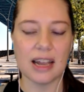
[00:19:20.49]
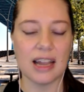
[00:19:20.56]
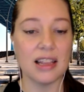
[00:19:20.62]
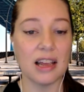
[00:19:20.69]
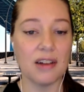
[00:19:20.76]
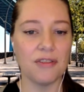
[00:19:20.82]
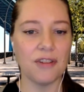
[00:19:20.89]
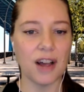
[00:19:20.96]
And
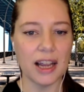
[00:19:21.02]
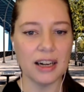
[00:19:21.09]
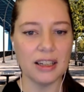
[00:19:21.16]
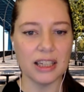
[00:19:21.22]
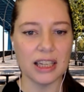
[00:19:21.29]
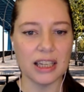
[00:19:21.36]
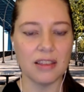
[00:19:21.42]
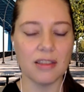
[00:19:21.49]
then
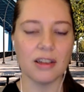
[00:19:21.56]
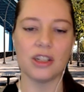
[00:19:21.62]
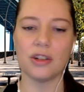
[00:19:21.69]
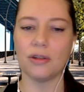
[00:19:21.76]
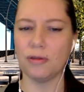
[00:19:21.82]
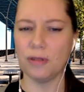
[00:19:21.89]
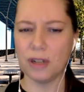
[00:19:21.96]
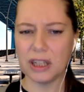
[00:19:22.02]
finally, there's a
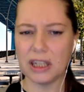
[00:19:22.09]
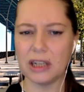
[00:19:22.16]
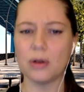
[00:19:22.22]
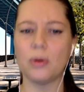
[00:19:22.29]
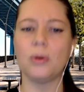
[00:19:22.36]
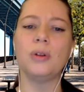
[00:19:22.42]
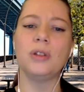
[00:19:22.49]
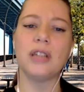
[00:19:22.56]
really
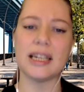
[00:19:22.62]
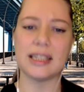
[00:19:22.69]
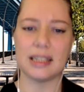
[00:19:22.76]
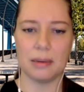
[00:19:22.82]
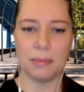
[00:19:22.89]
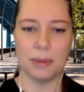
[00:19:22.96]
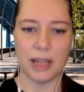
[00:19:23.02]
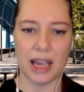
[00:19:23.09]
cool
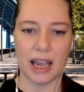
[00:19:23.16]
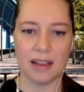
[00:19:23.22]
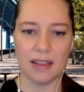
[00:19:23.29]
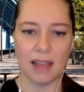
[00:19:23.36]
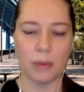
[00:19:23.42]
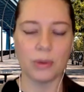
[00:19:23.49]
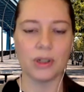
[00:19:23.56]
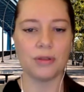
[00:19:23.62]
lesson plan
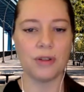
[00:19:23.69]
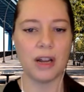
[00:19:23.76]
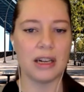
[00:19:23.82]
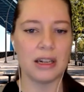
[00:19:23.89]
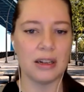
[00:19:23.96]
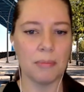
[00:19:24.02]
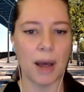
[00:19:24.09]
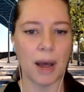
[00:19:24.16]
that was
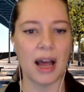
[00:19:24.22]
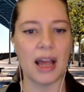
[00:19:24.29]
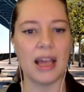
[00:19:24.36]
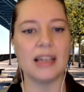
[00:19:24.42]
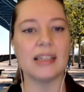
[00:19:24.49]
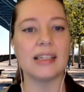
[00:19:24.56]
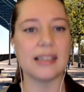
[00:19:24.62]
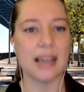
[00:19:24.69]
written
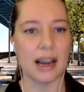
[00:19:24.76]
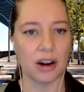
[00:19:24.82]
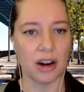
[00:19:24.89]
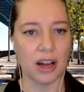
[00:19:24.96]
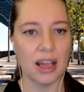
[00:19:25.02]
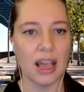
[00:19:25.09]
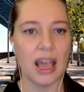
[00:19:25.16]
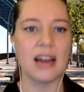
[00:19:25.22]
by
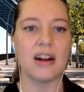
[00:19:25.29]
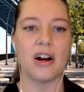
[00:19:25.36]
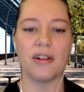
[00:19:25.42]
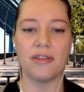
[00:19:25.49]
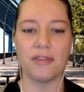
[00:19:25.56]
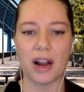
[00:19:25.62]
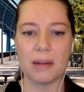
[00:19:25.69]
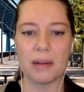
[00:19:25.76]
Sarah and our
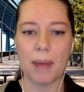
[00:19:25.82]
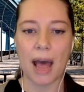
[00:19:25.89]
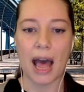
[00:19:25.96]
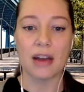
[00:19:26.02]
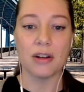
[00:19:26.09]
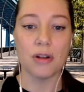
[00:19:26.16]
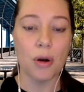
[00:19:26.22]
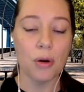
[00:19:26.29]
friend
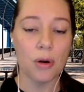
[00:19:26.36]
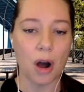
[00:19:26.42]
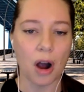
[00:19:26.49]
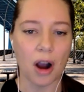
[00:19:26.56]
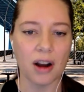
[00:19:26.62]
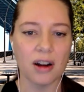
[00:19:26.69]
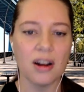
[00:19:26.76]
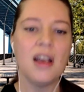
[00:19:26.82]
Pat
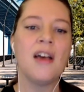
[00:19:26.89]
Nogar